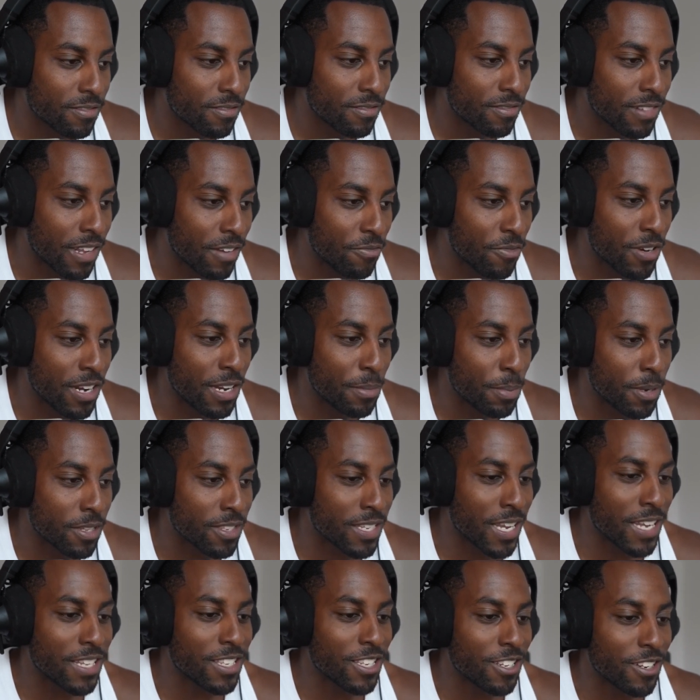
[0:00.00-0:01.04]
like really
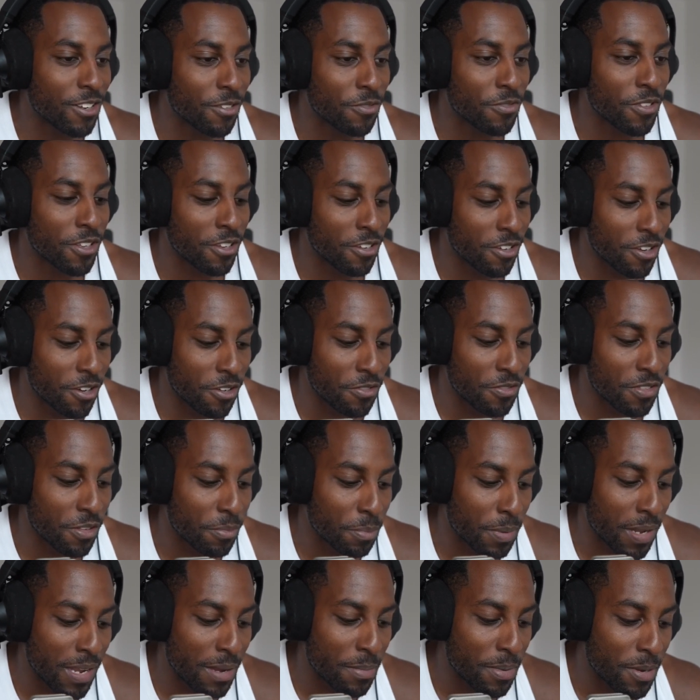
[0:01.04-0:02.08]
protected of the
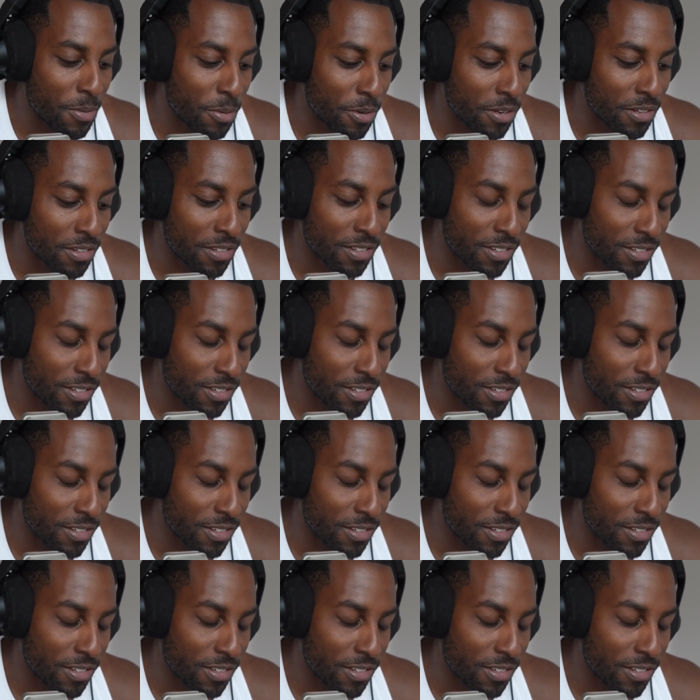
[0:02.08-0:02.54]
baby one.